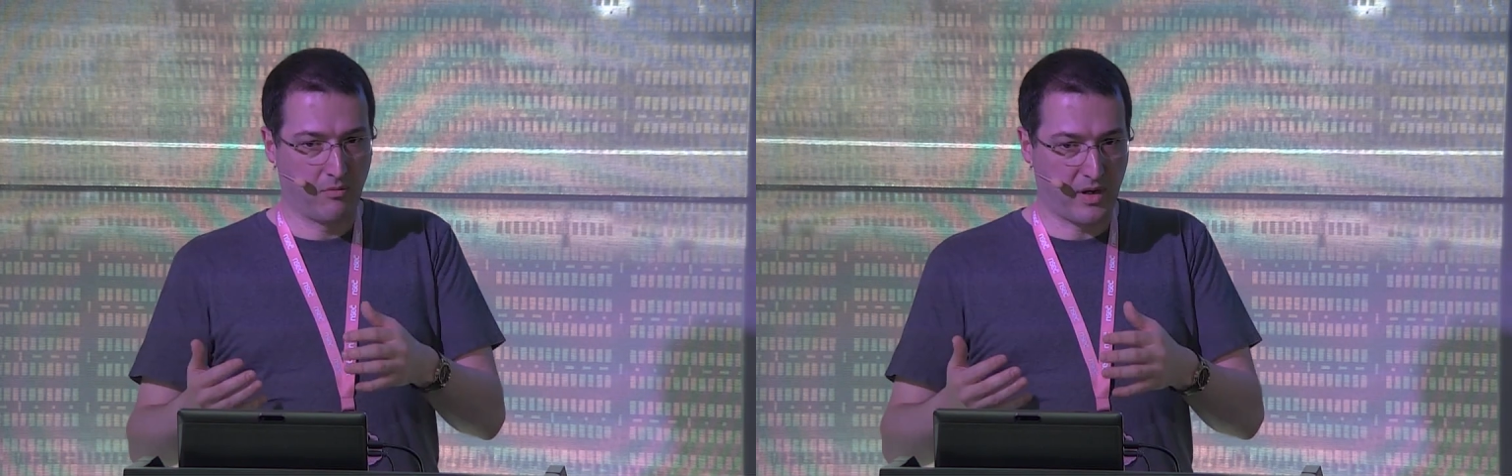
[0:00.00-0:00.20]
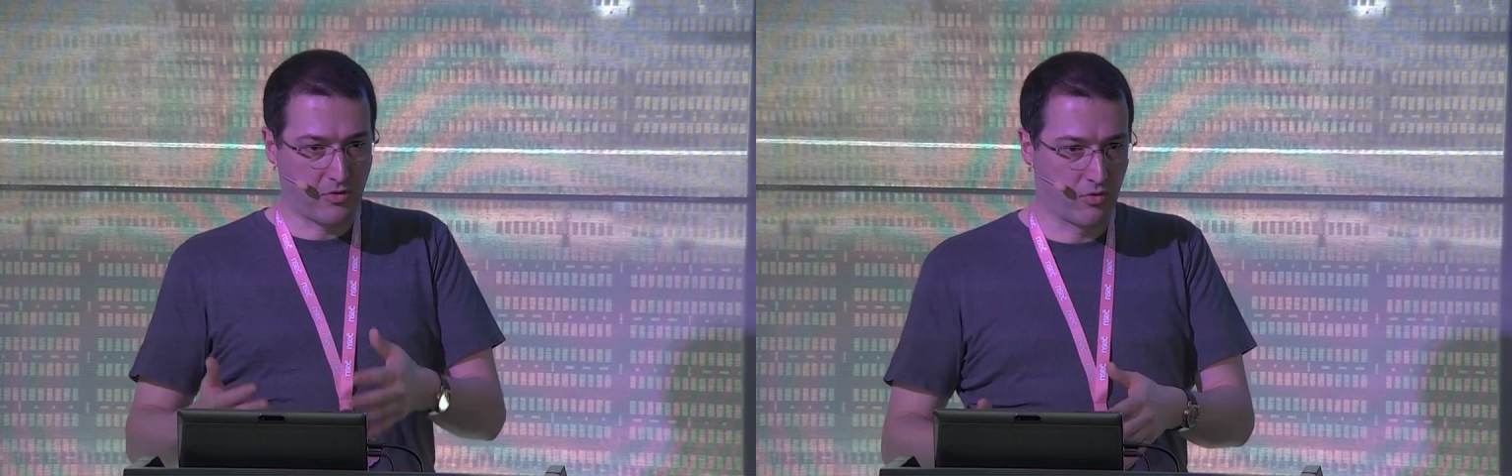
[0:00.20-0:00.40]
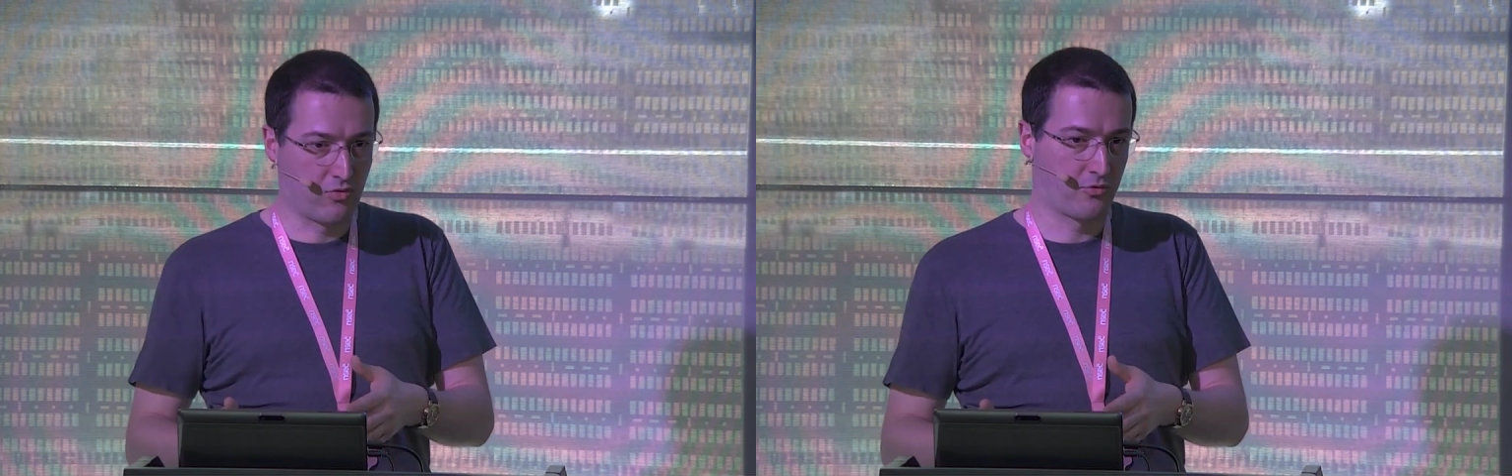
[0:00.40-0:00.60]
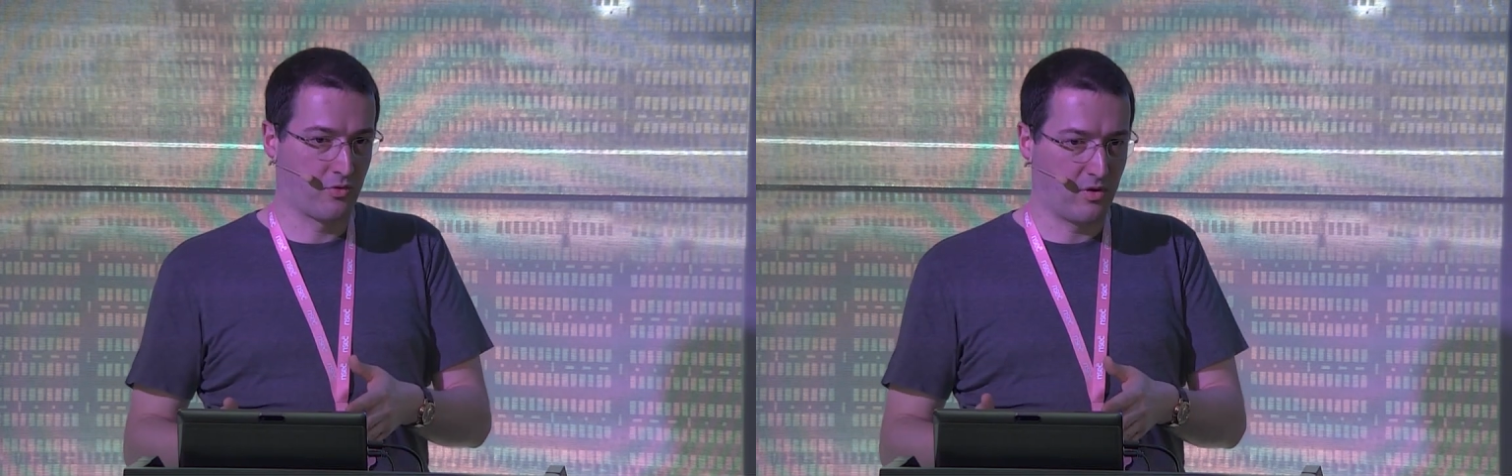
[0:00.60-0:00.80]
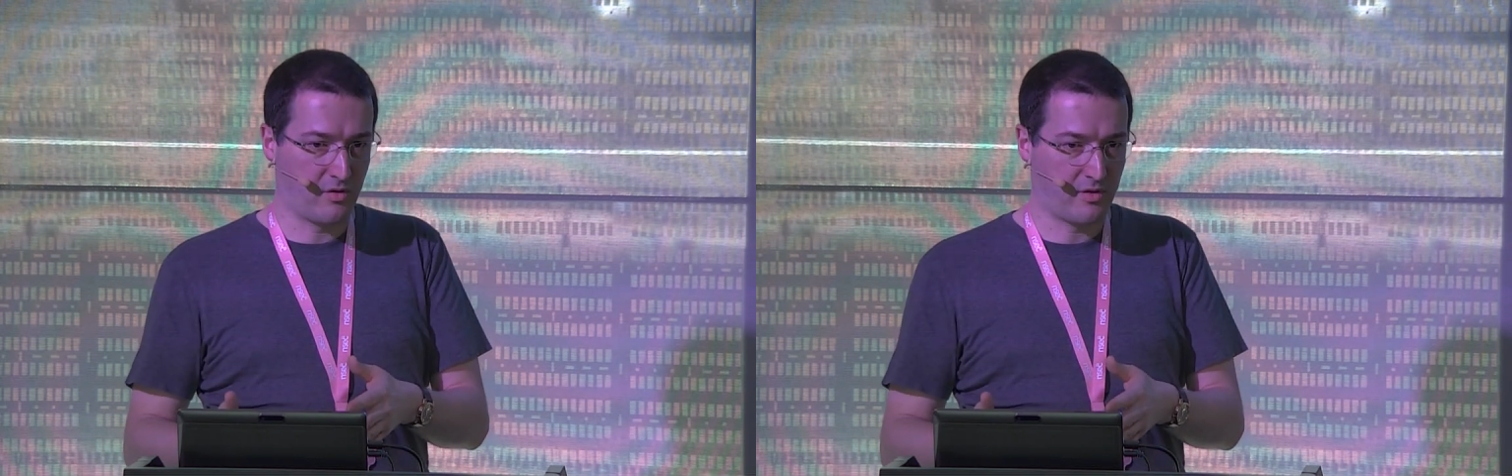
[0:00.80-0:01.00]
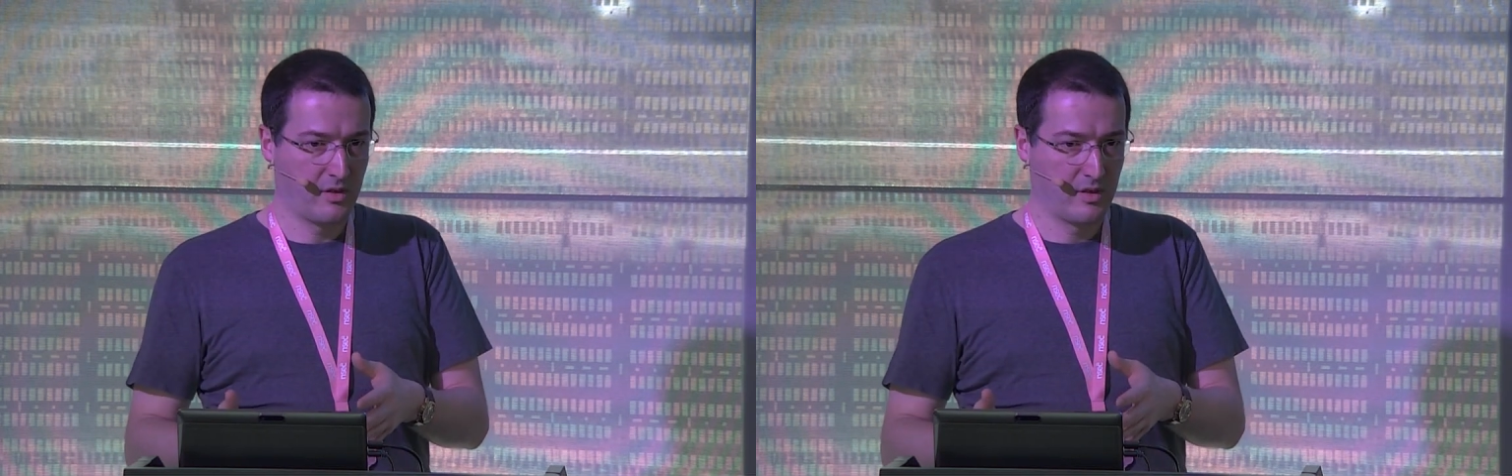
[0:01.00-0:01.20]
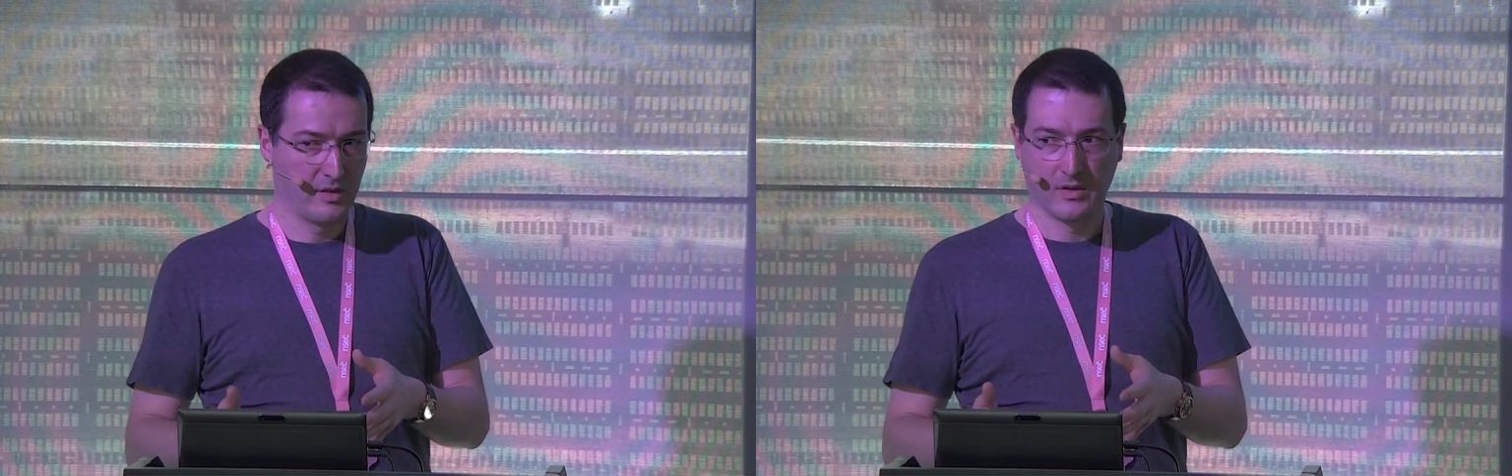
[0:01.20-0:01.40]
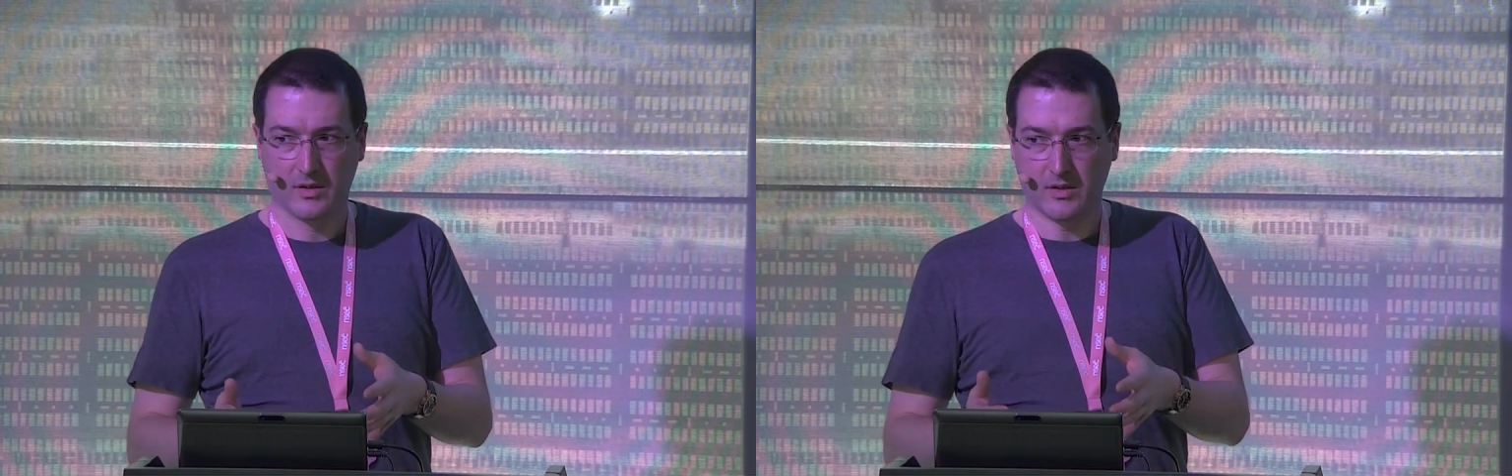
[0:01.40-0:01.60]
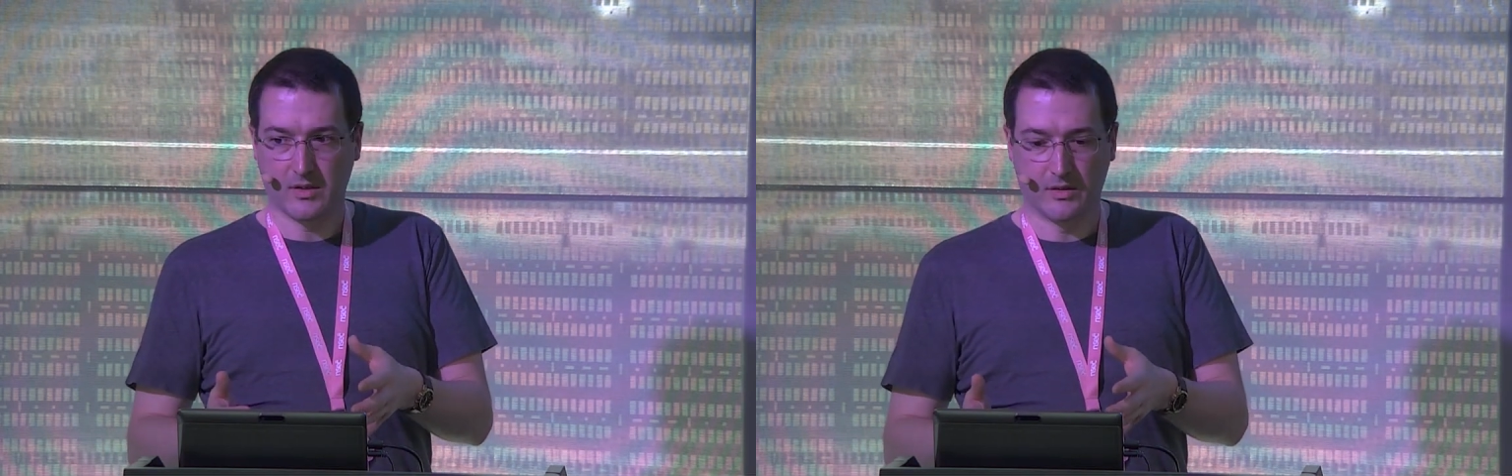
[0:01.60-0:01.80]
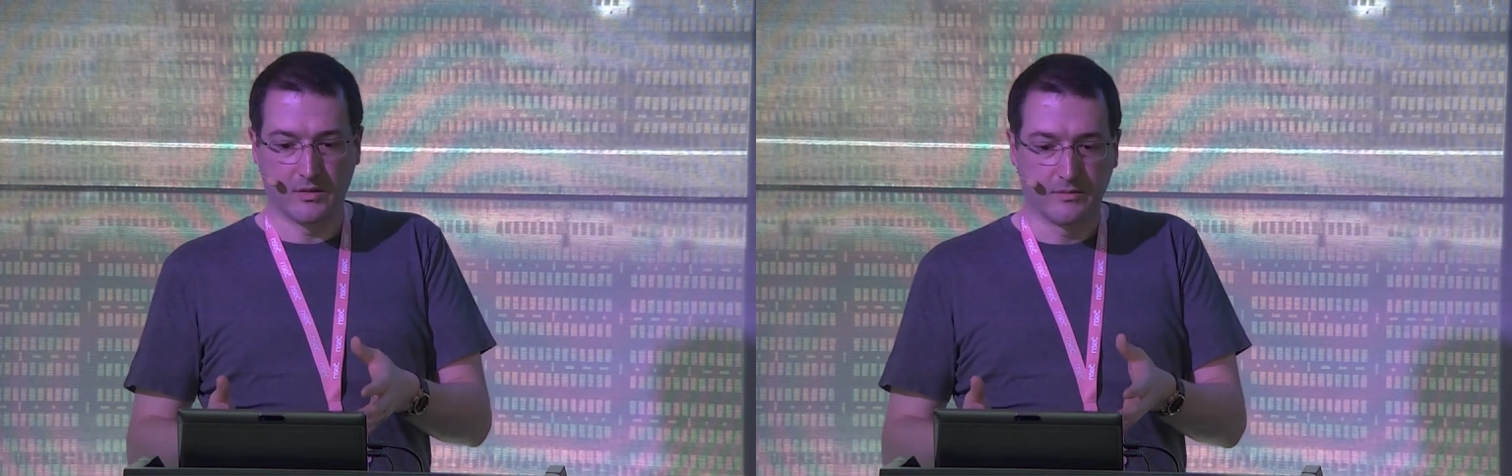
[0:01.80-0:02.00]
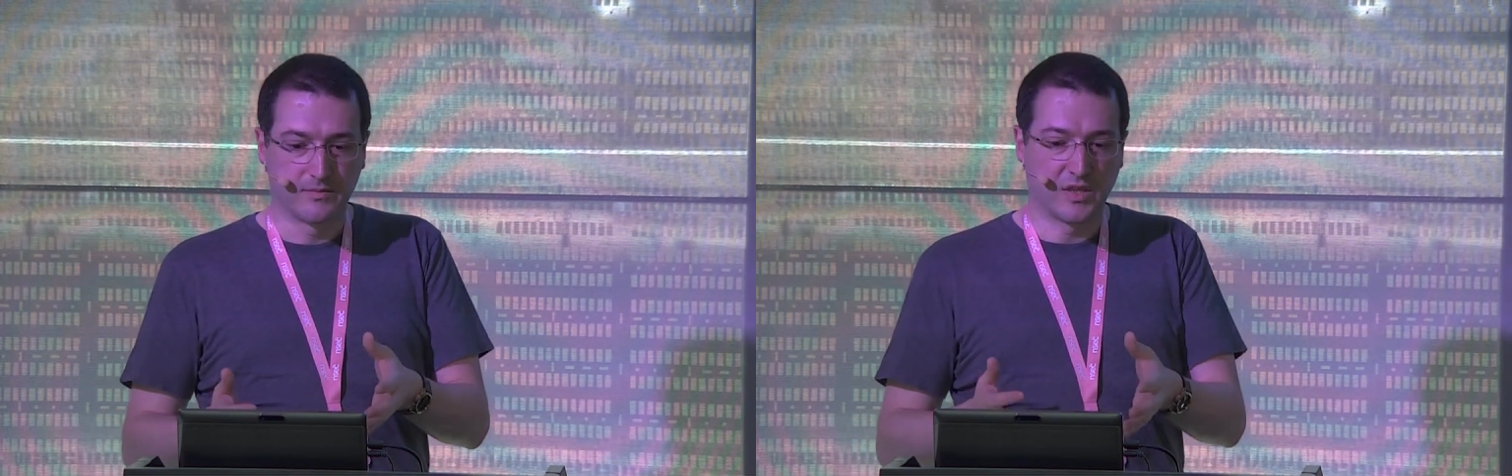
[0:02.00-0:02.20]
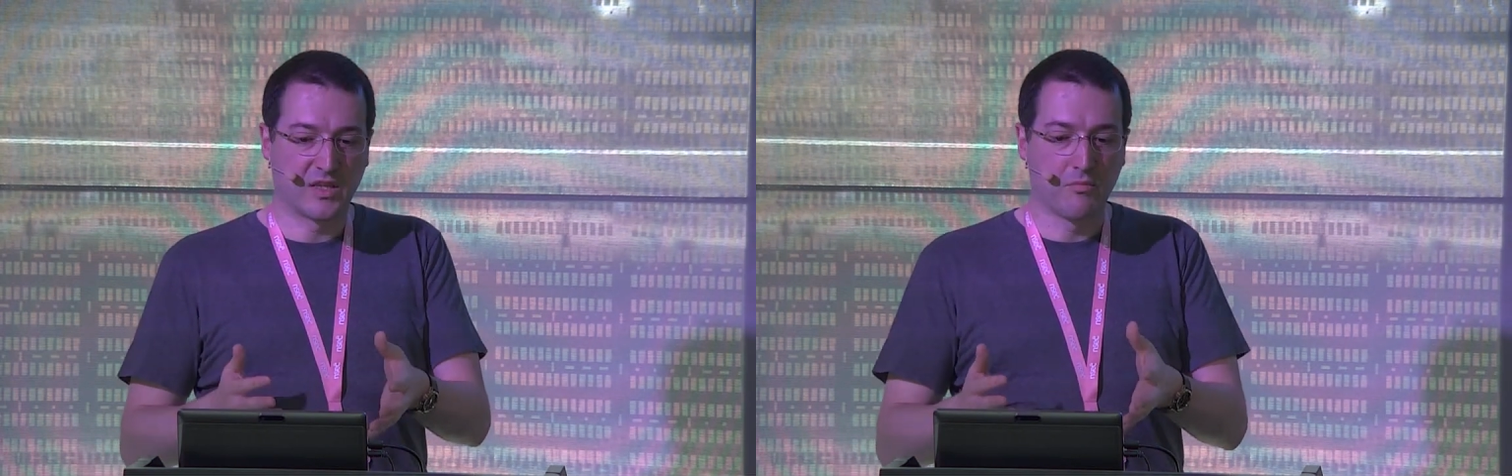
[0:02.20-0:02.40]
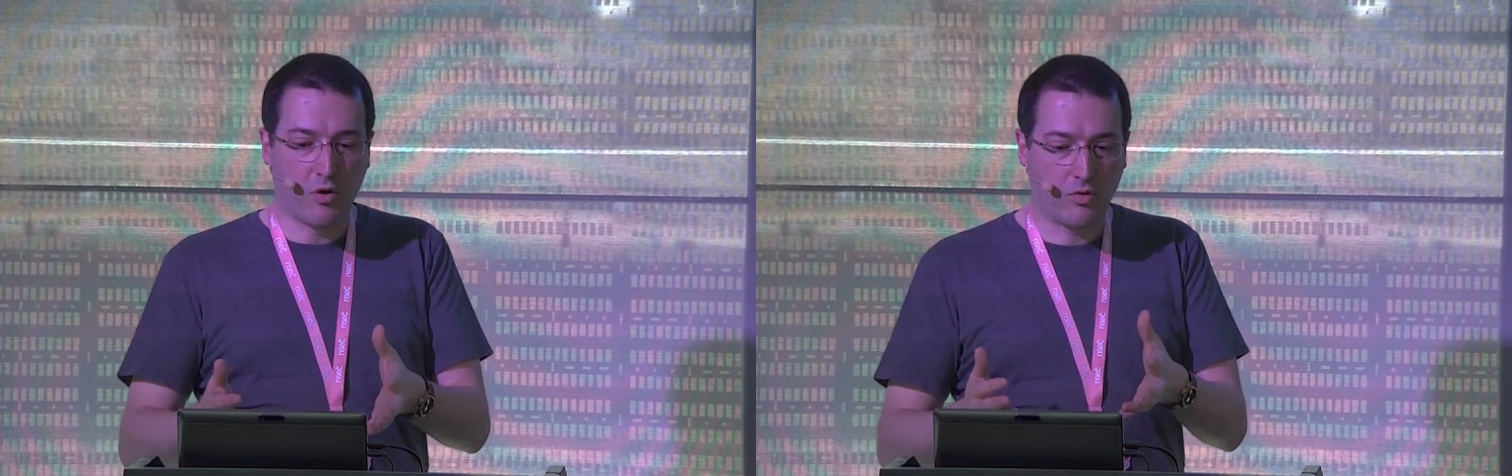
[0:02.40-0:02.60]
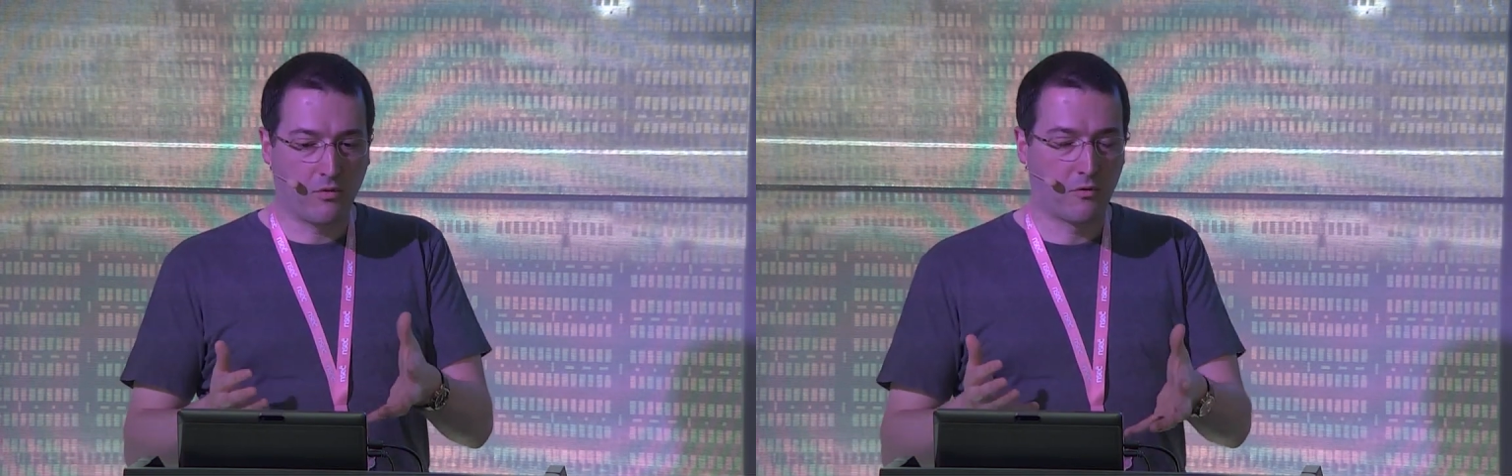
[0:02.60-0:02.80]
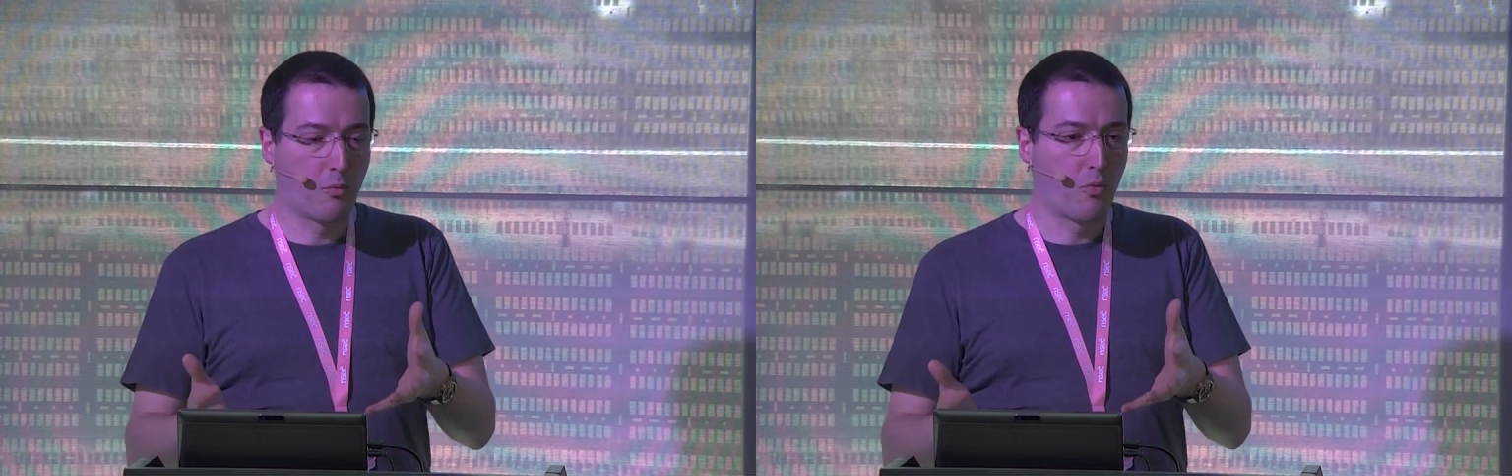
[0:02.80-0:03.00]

microcontrollers, uh, it's more of a